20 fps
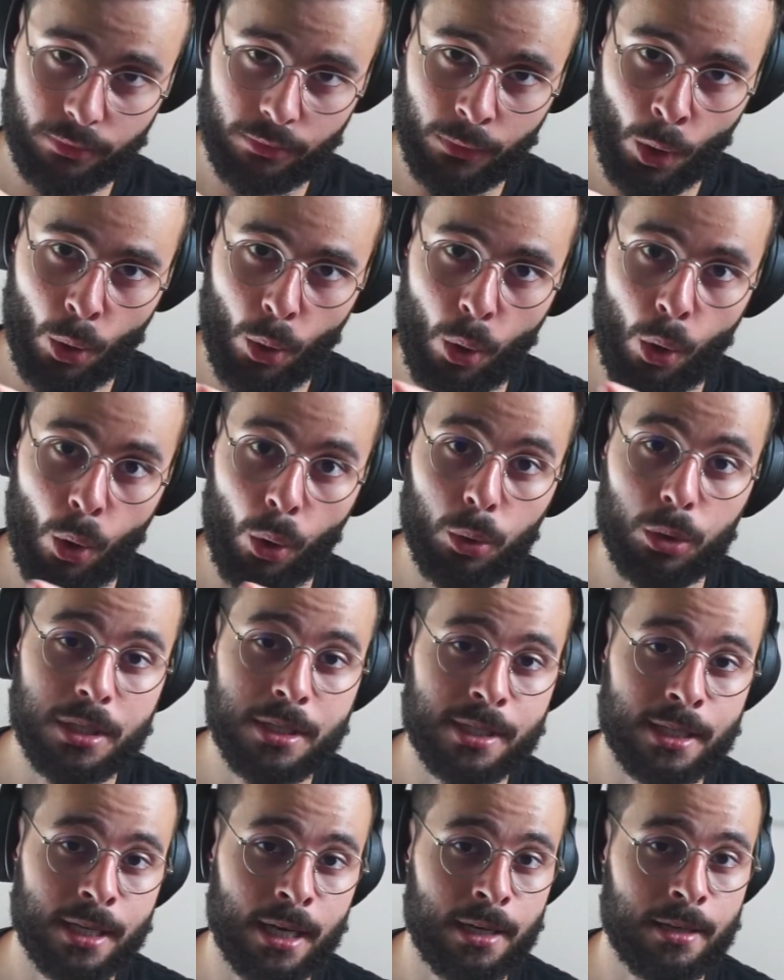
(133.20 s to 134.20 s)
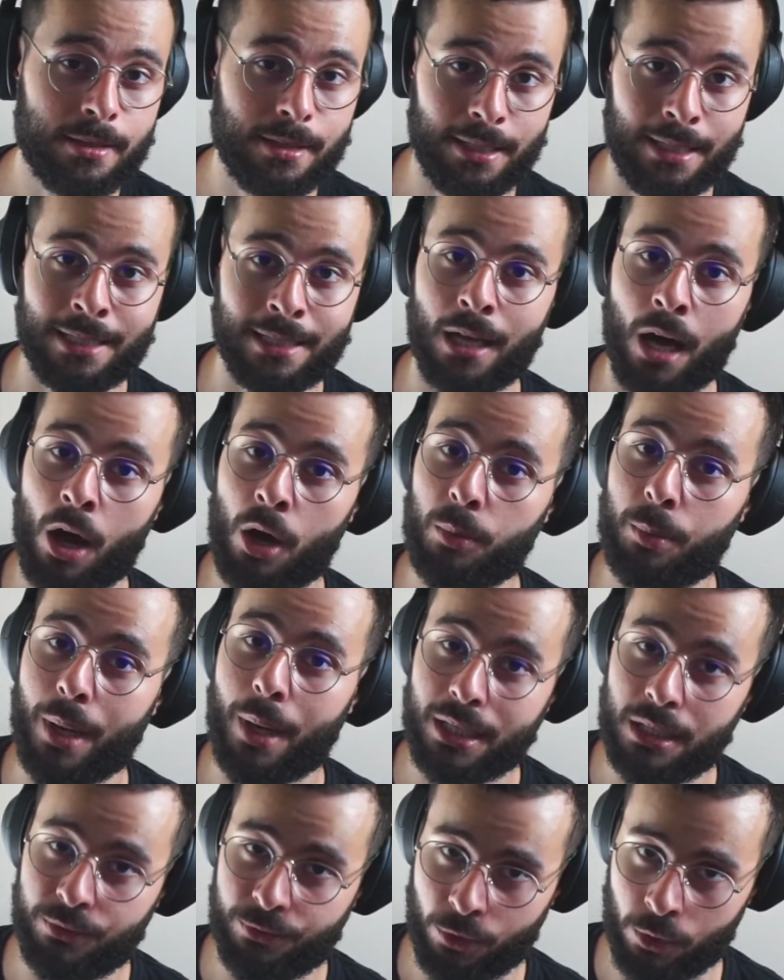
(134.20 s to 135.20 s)
all the cells in our body,
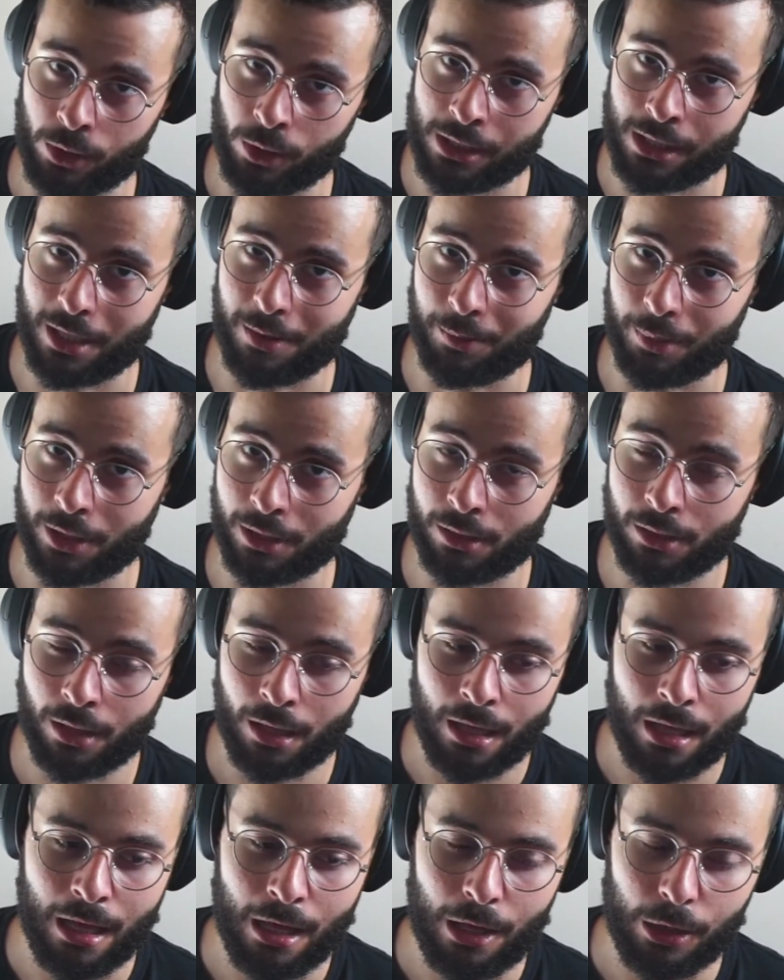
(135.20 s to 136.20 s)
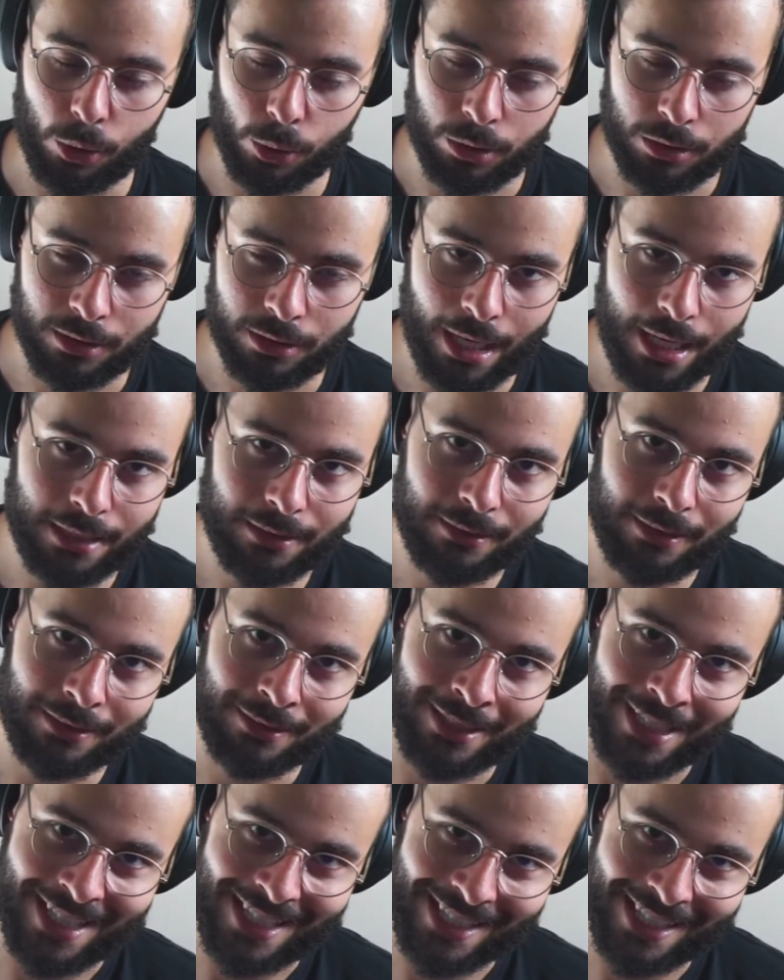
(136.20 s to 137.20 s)
for example, contain the
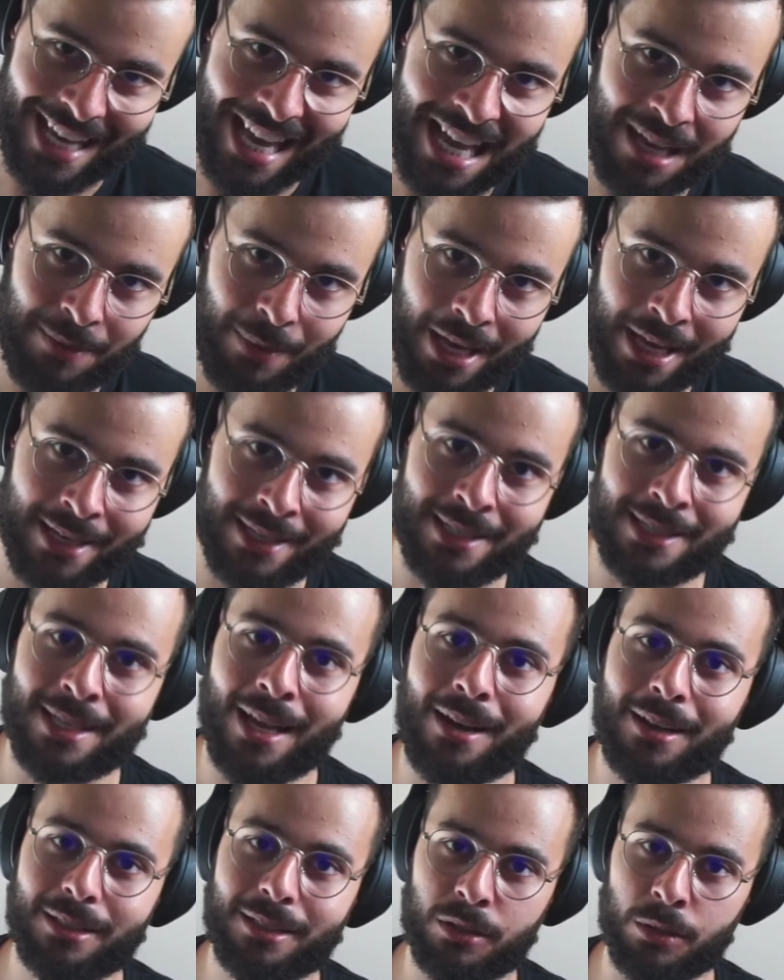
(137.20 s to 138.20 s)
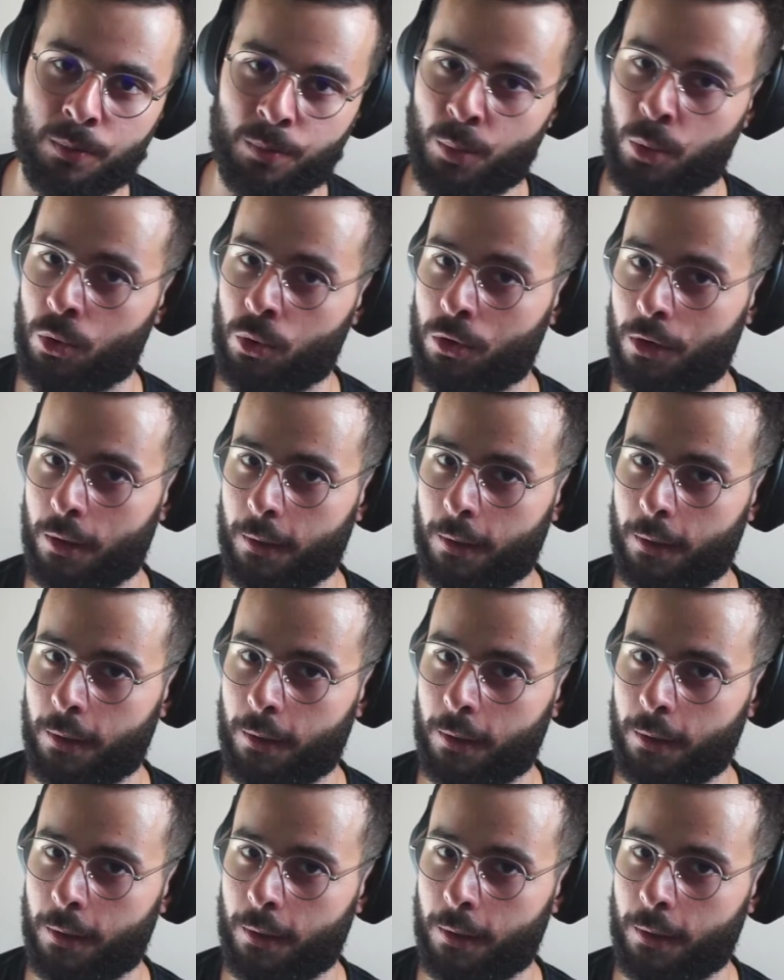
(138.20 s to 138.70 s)
same exact book,